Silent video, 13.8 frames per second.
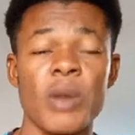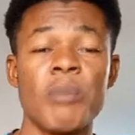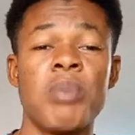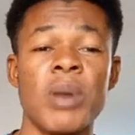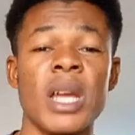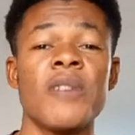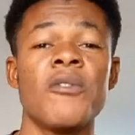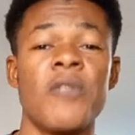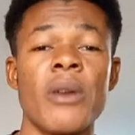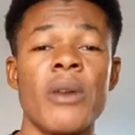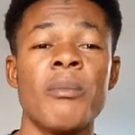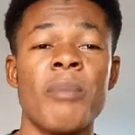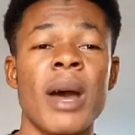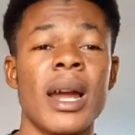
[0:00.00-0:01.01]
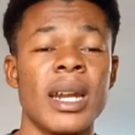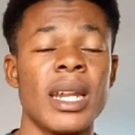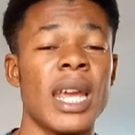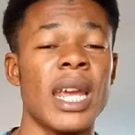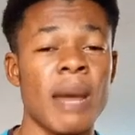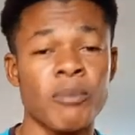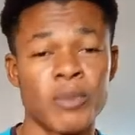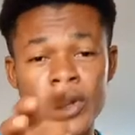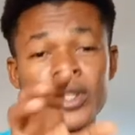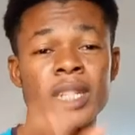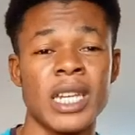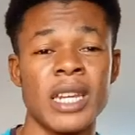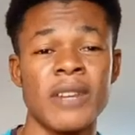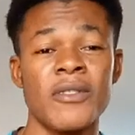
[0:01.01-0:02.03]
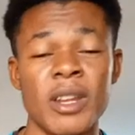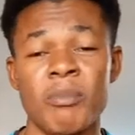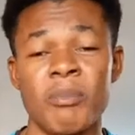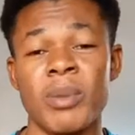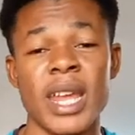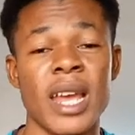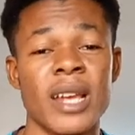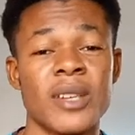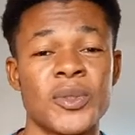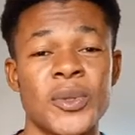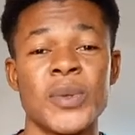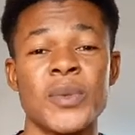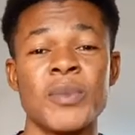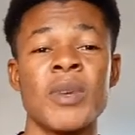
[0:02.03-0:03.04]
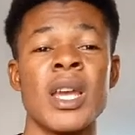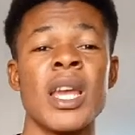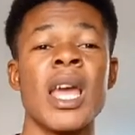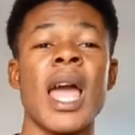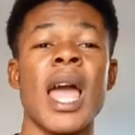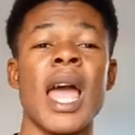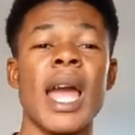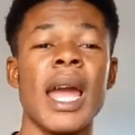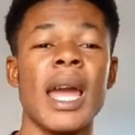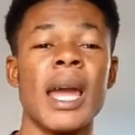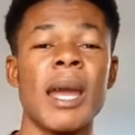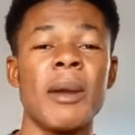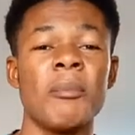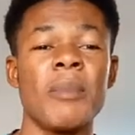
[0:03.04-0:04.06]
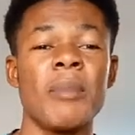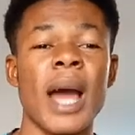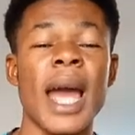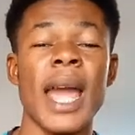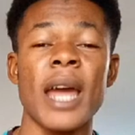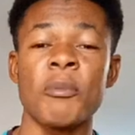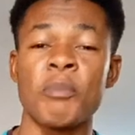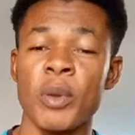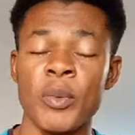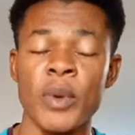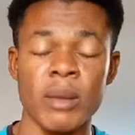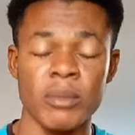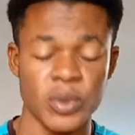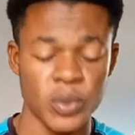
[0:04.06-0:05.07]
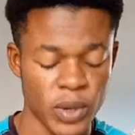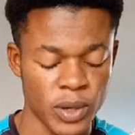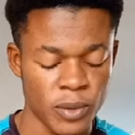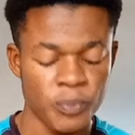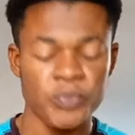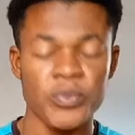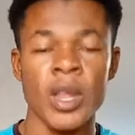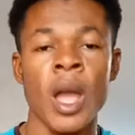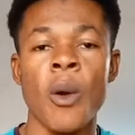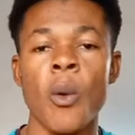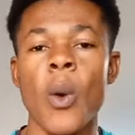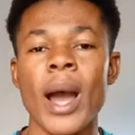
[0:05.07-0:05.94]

We played very badly, and I'm going to give you the players whom I had problems with.